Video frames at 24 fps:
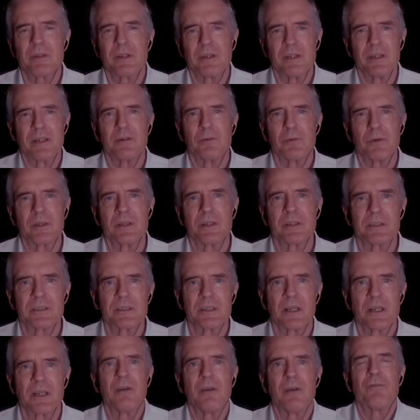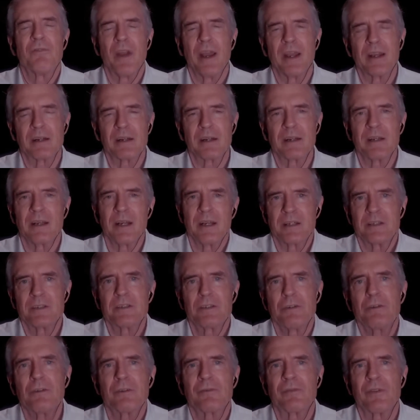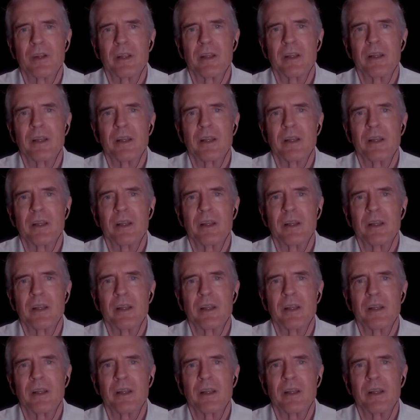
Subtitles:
deal with this frankly and truthfully.